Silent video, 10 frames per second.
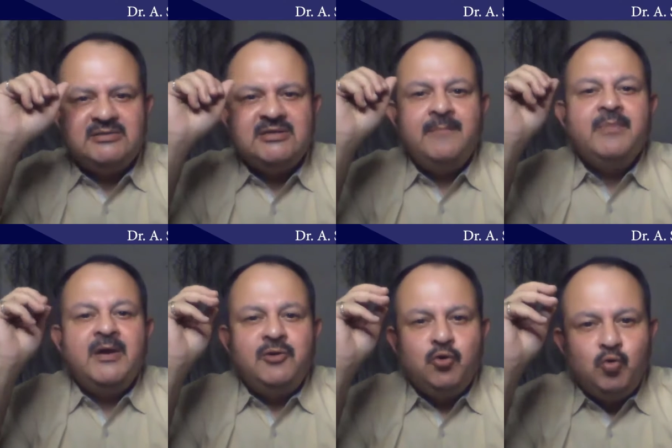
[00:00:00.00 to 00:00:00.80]
as
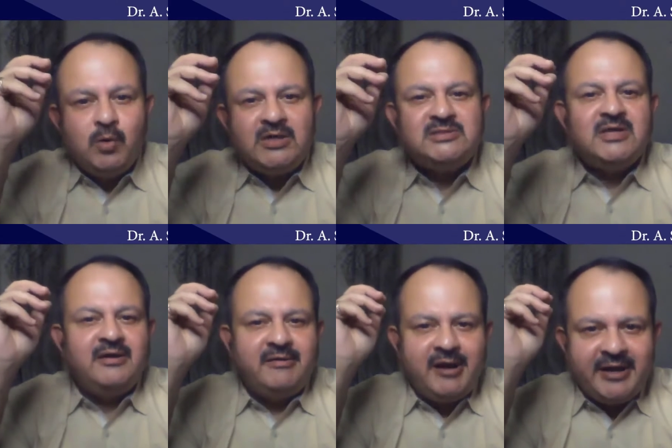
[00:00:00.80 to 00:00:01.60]
US
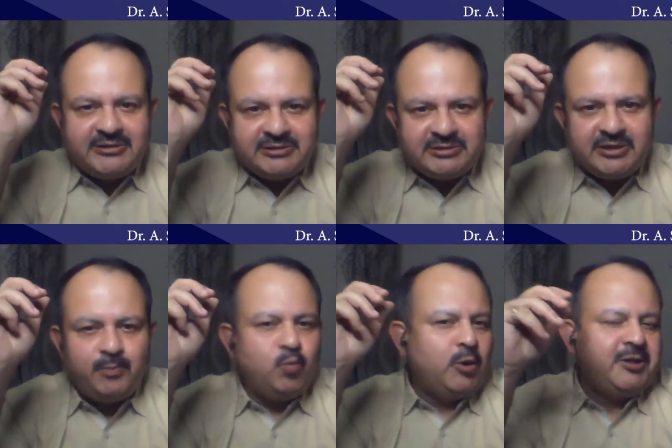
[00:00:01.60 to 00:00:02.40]

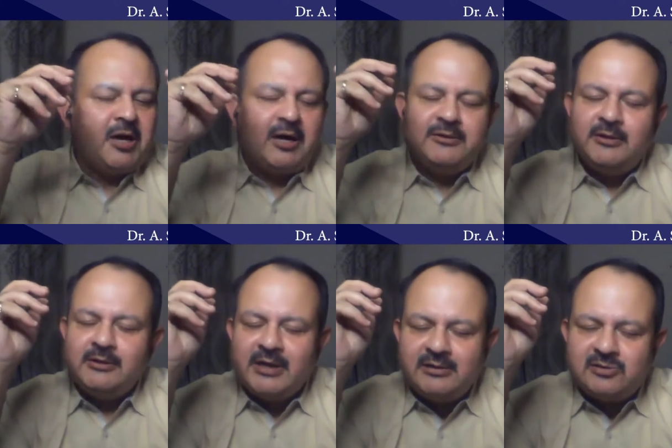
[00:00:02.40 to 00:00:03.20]
relationship with other
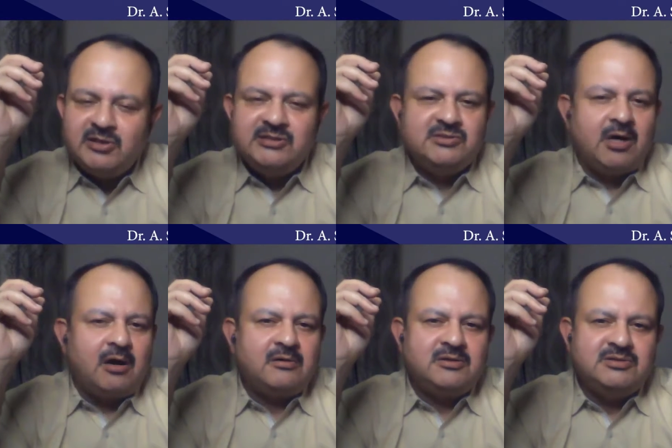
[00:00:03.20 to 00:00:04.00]
countries
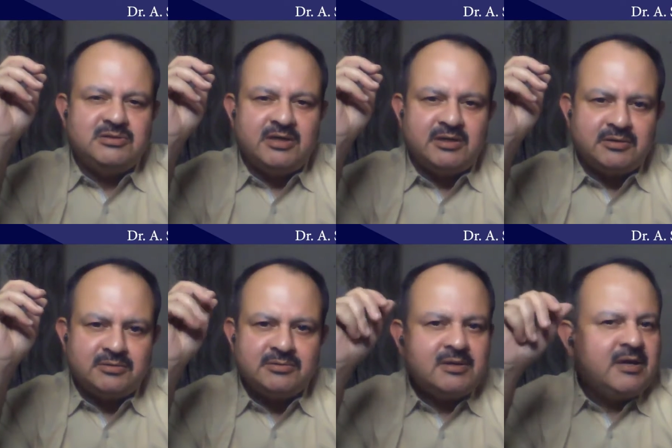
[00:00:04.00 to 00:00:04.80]
are
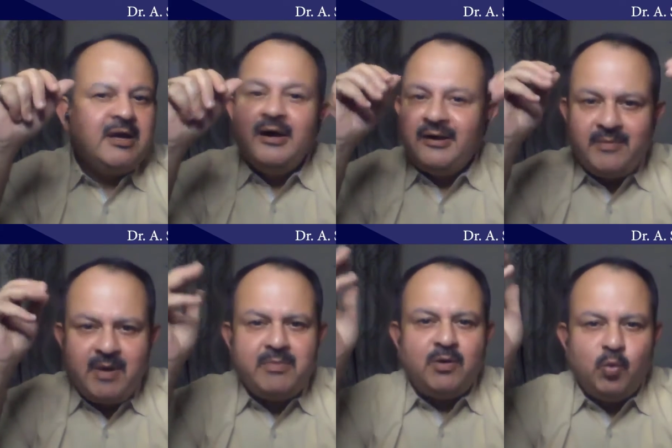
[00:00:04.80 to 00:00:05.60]
concerned.
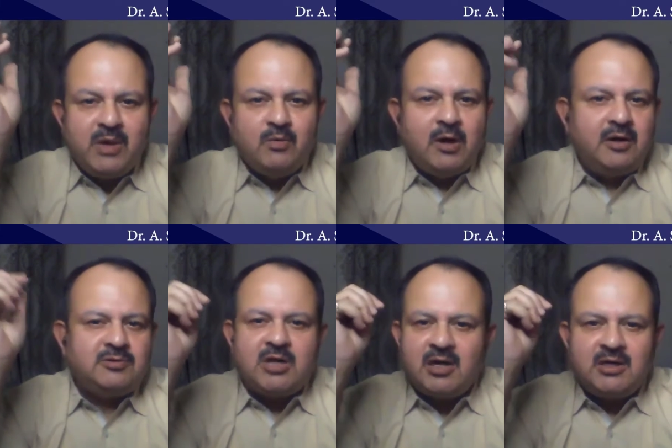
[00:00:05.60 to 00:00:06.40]
Remember, we were
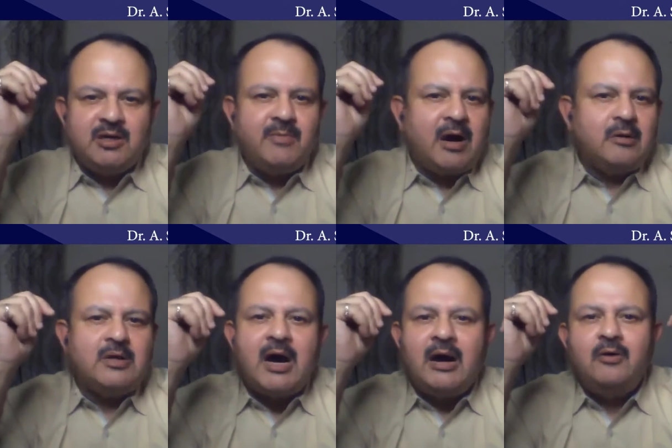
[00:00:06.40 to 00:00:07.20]
talking about
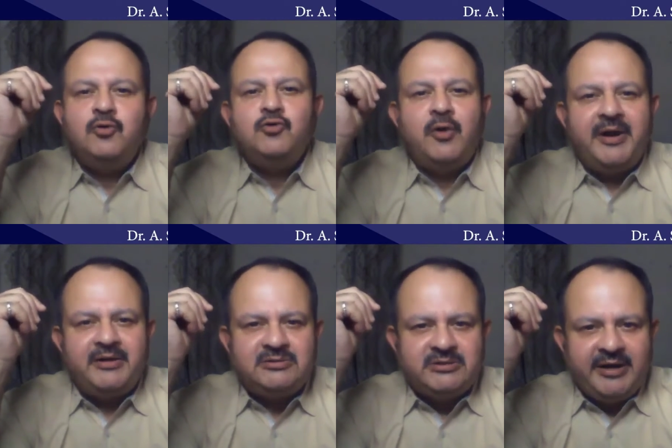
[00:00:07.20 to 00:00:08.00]
how
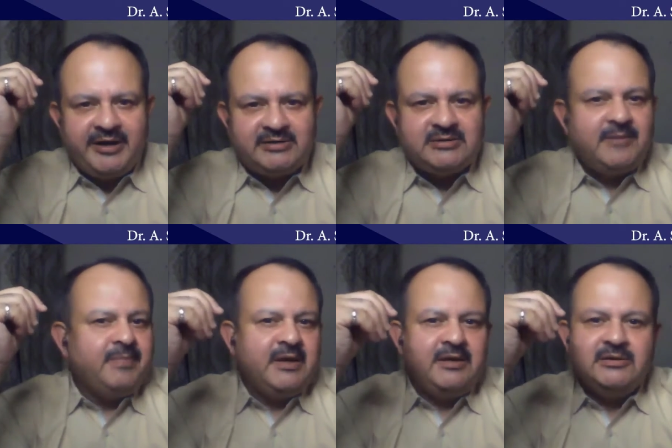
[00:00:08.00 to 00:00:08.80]
United States
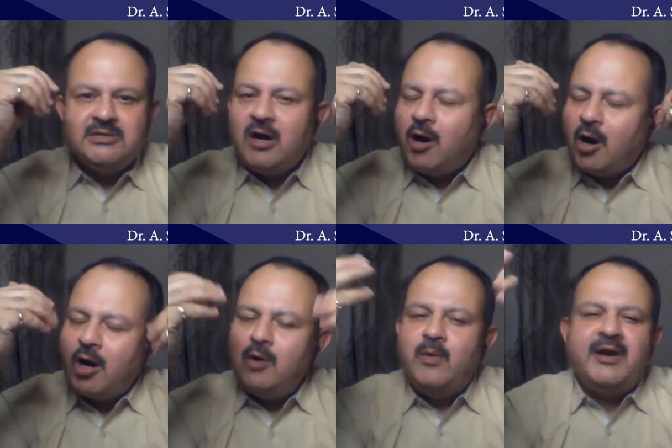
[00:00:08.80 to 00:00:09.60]
is a
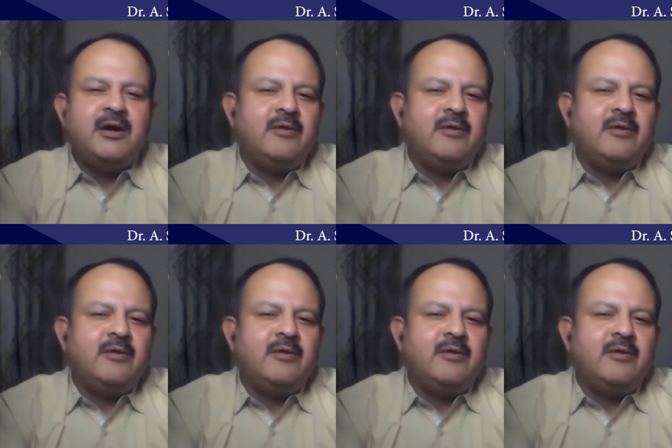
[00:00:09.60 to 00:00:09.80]
all